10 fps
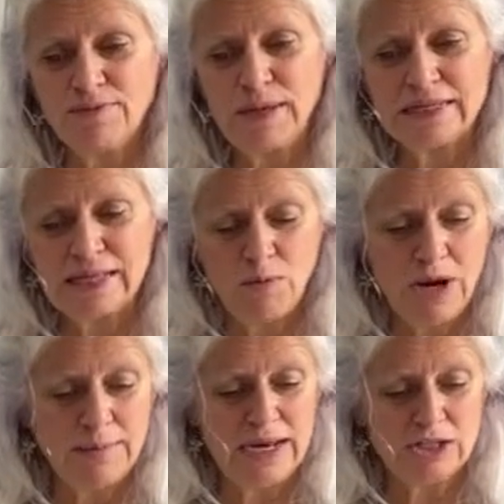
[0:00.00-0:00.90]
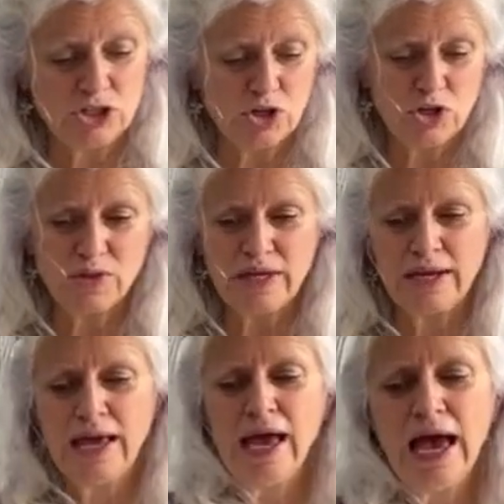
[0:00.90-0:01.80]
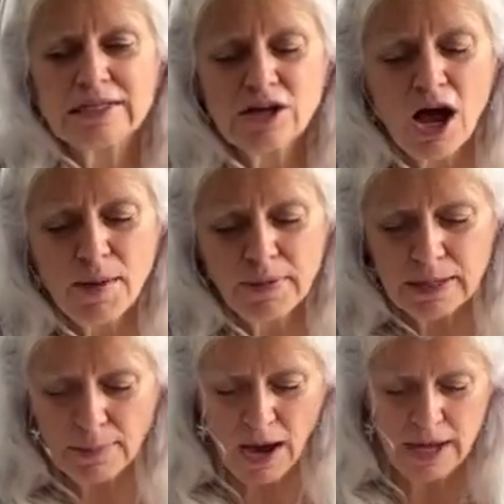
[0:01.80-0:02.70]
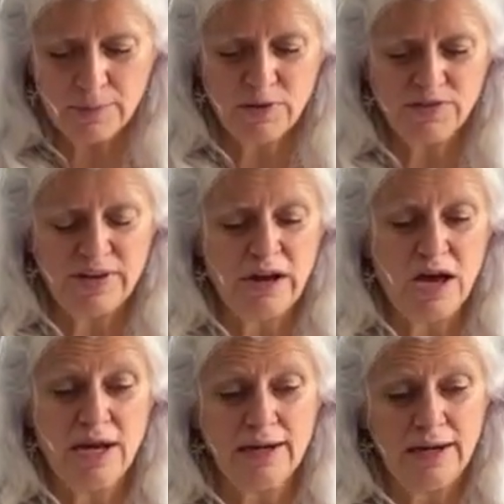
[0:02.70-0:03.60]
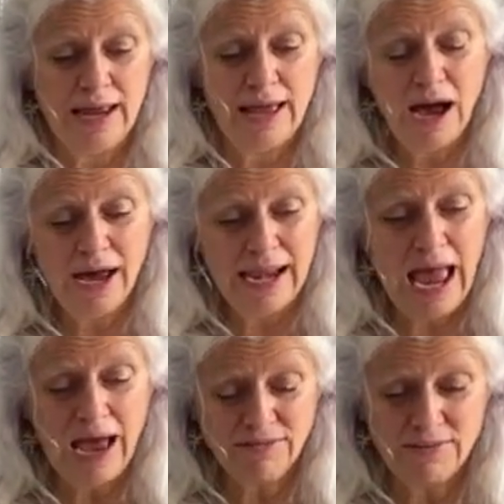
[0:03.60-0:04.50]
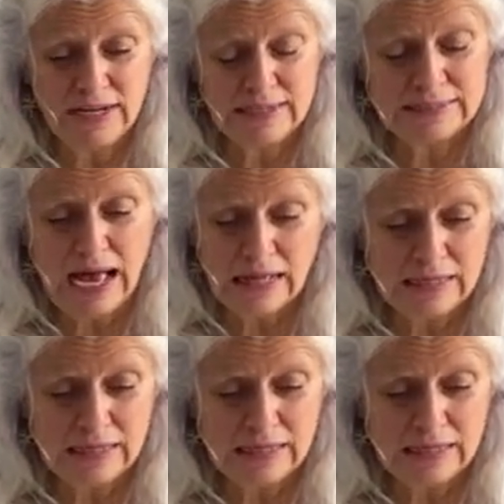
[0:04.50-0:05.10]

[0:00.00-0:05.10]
because I want to make sure that a top and a bottom will fit on half of it exactly